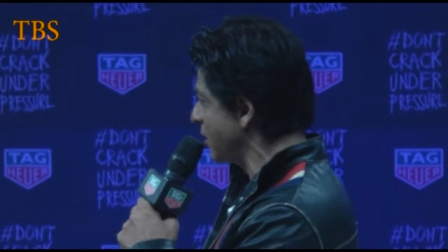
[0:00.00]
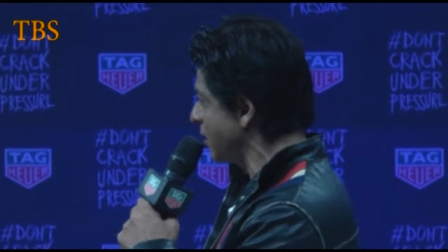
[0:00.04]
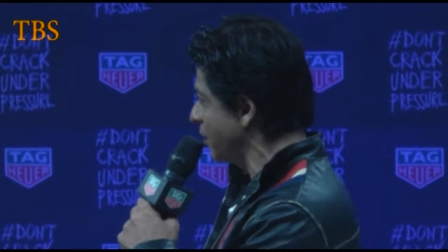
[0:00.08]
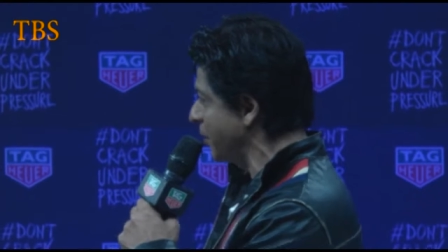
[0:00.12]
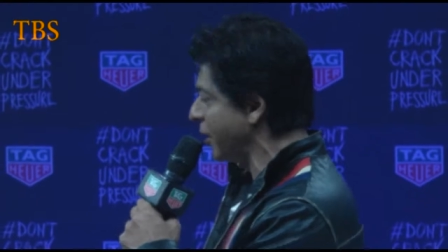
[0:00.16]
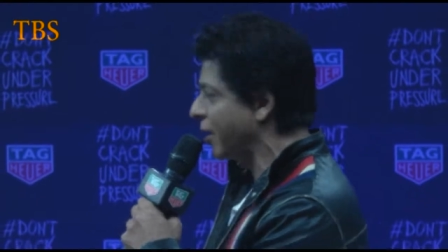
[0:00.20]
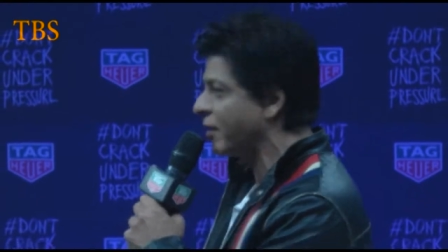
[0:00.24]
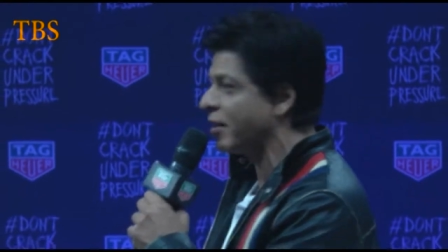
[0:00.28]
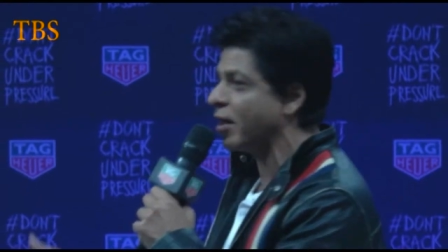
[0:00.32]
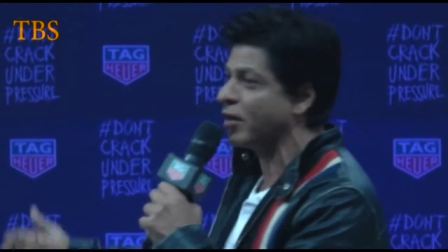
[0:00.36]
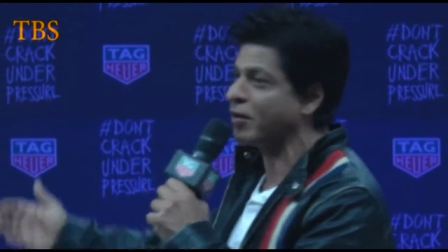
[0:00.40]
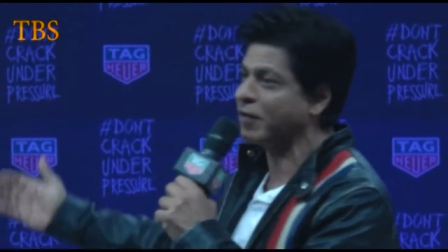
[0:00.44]
A
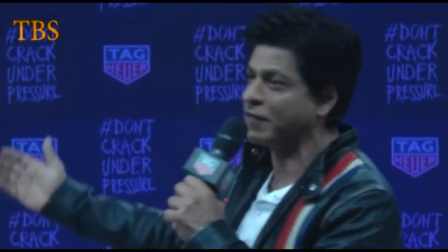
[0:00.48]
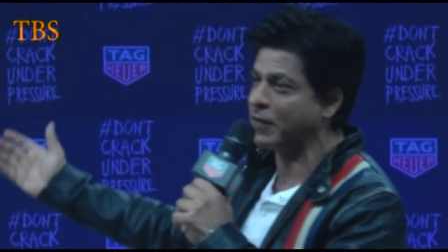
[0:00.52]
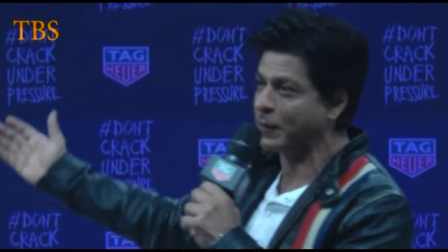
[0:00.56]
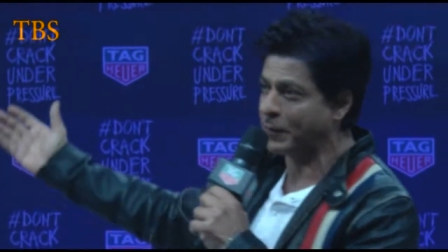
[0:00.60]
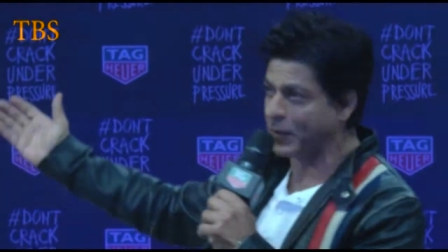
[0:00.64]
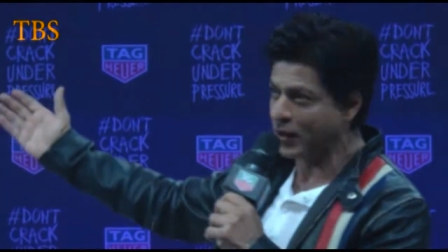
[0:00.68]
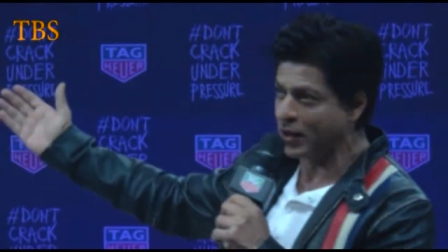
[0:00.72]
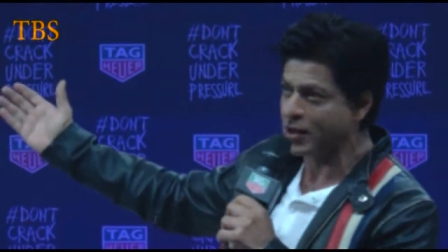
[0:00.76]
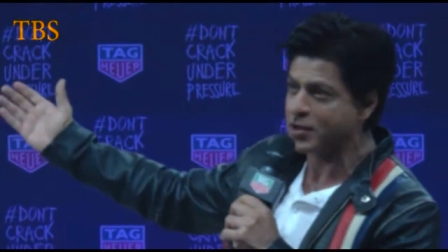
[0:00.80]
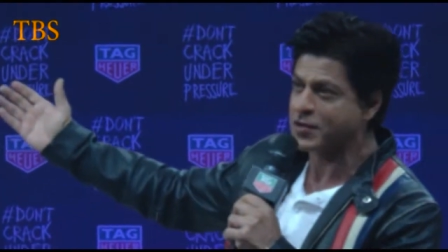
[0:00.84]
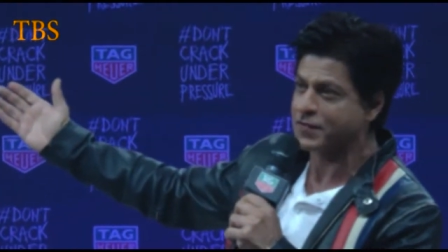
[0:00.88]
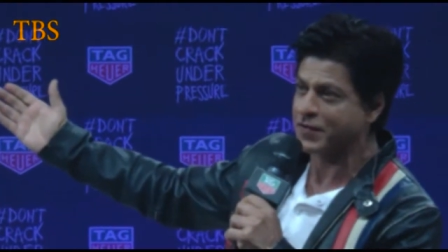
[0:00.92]
big round of
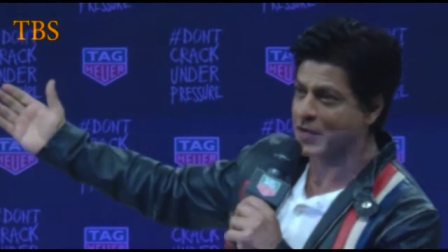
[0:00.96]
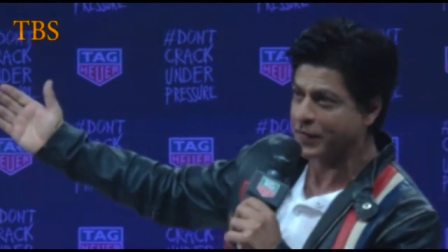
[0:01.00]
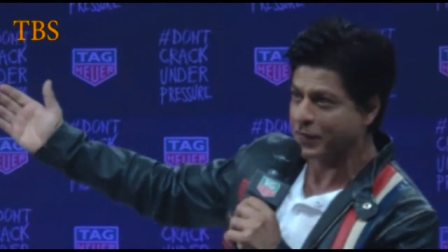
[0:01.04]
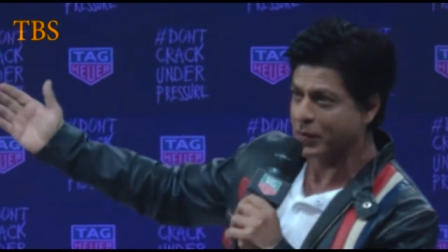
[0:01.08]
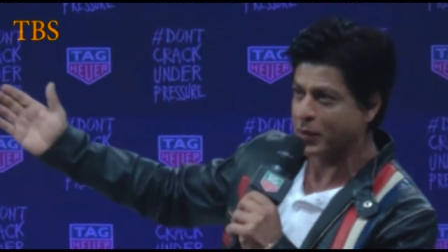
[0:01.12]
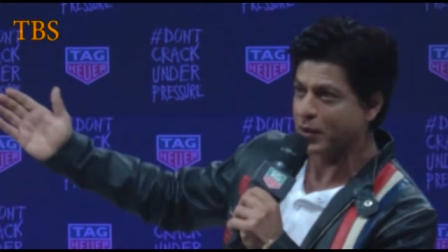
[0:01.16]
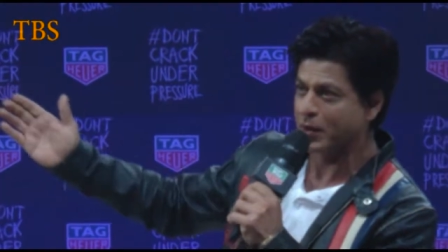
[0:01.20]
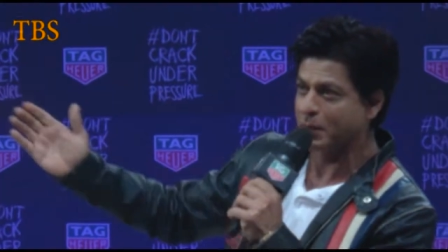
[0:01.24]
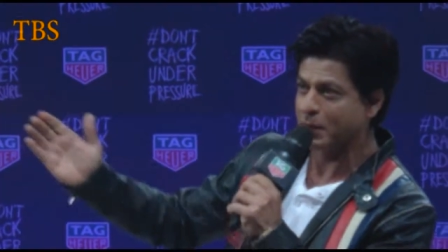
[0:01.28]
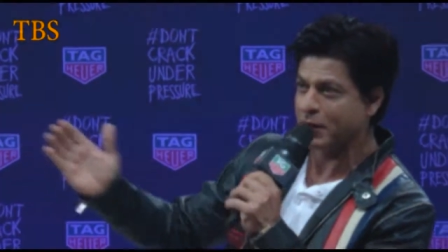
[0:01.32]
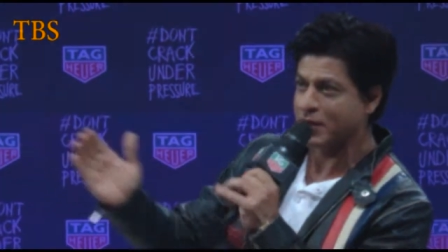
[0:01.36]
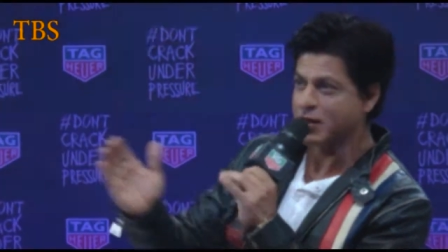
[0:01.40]
applause for
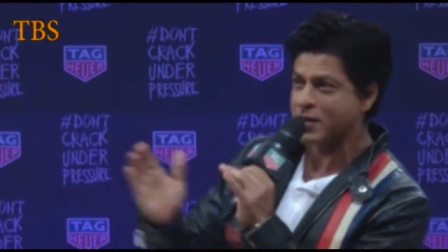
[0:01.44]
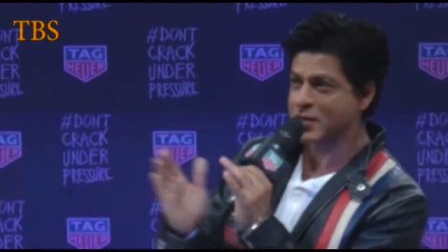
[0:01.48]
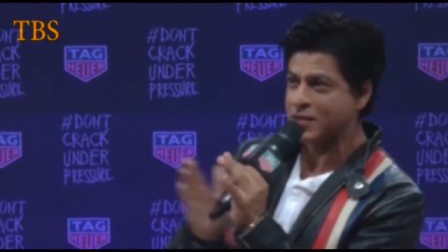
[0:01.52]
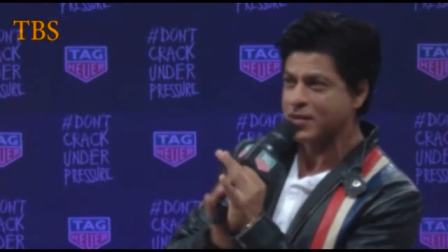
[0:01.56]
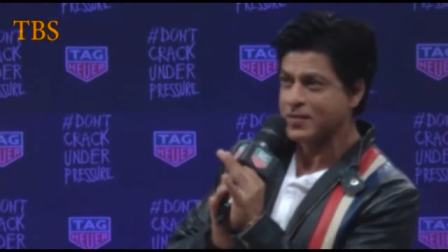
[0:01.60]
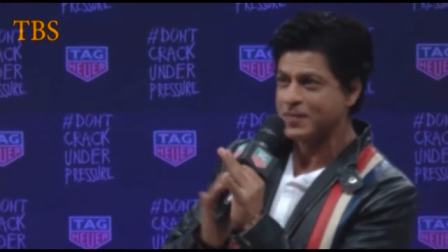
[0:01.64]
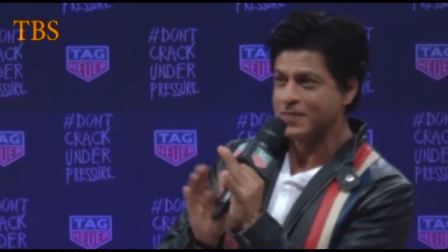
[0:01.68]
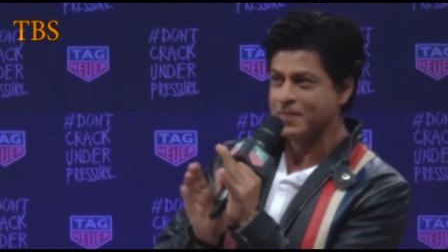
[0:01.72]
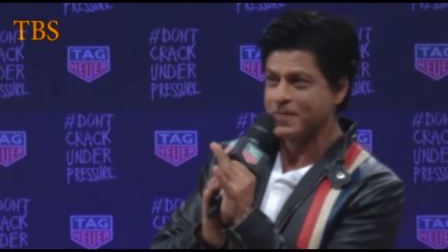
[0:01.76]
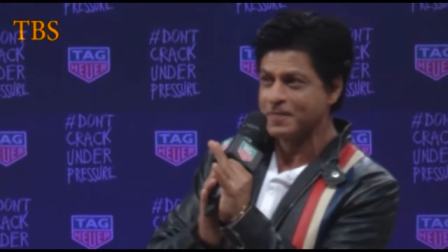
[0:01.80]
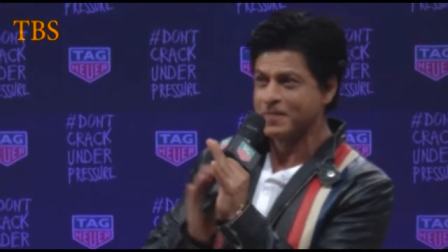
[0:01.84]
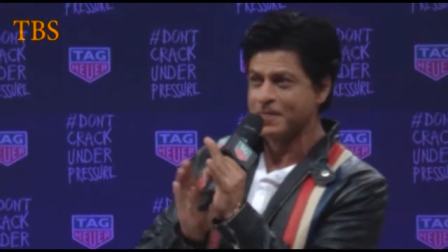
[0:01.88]
everyone, please.
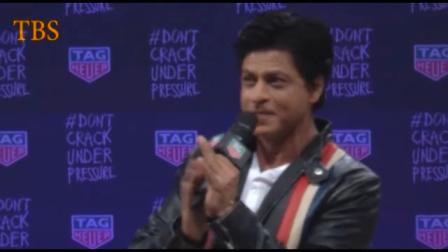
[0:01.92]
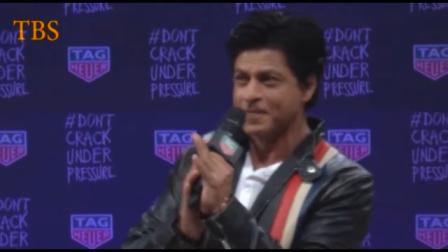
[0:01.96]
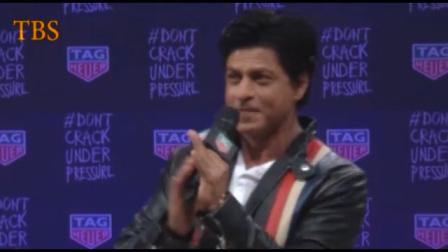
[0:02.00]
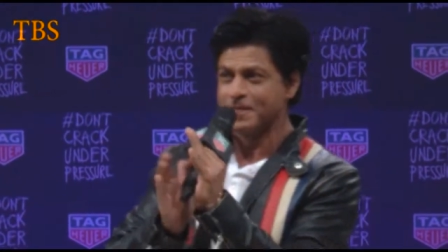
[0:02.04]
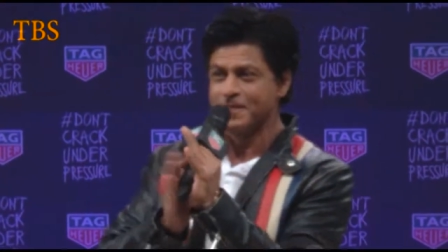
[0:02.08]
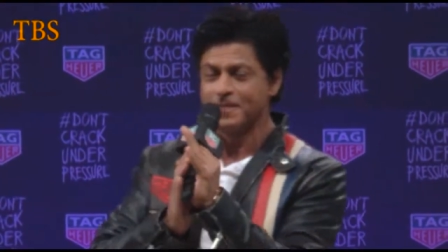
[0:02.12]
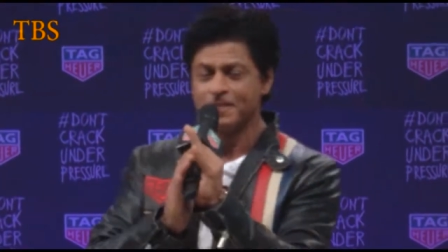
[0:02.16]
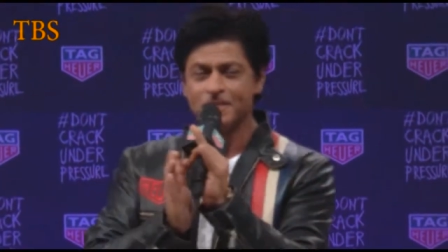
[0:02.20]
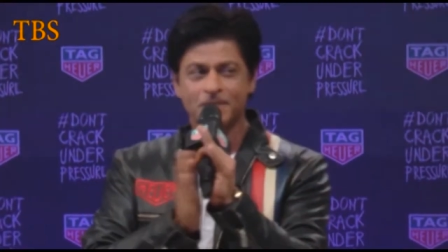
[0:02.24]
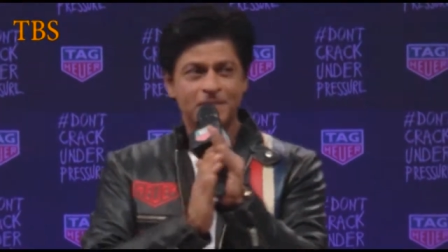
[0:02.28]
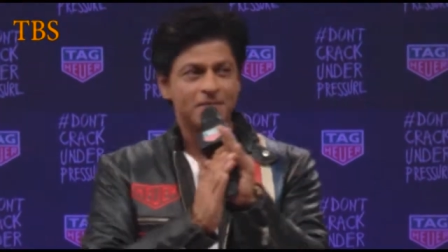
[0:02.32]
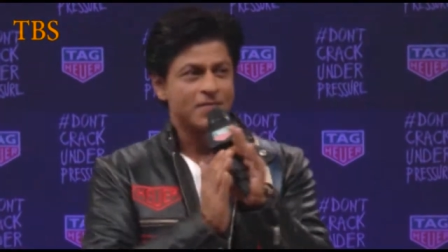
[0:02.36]

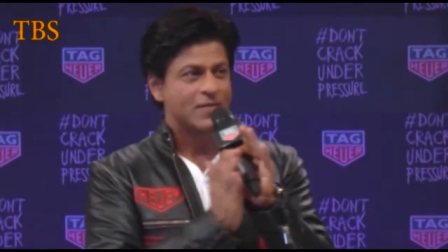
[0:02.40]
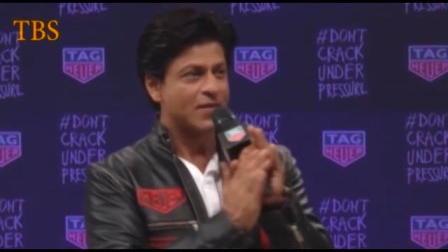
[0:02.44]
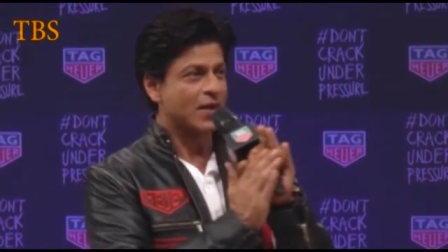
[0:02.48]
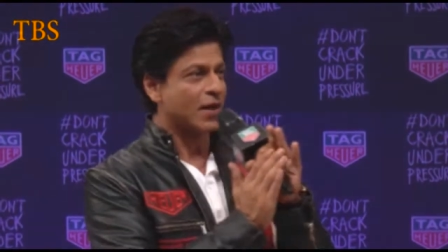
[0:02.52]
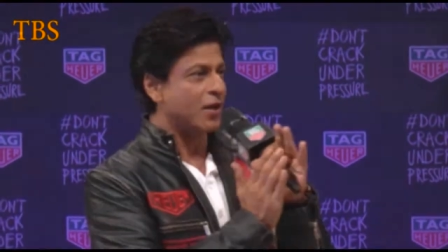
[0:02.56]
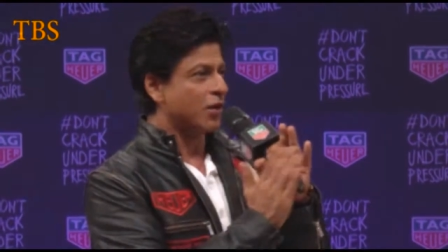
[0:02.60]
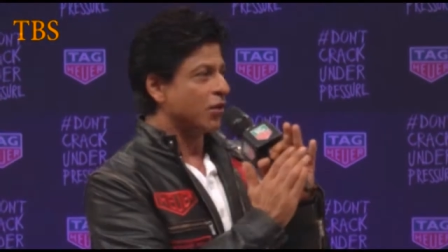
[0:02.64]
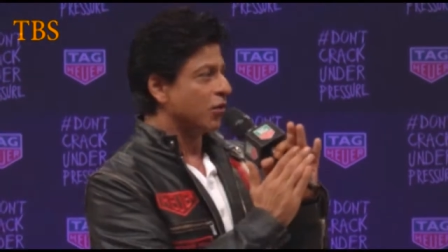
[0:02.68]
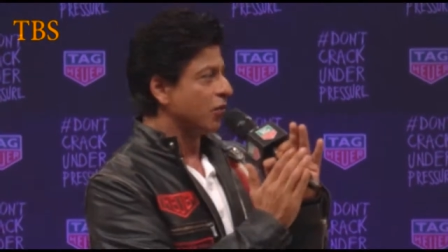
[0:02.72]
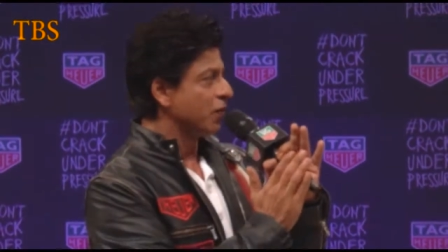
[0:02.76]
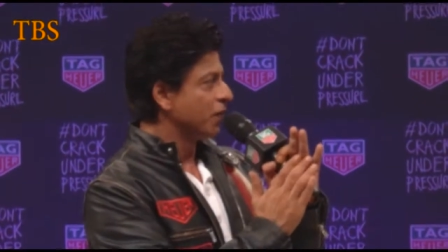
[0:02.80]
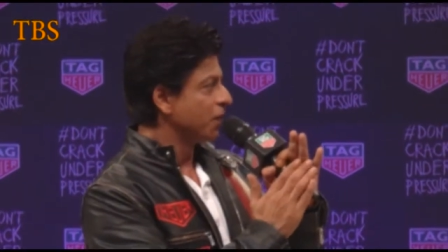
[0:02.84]

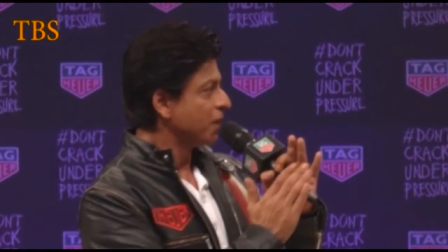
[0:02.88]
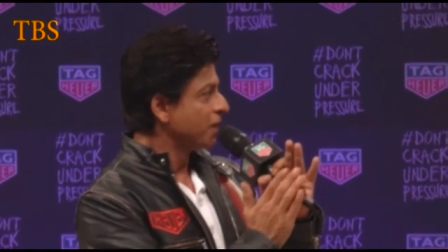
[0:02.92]
Thank you.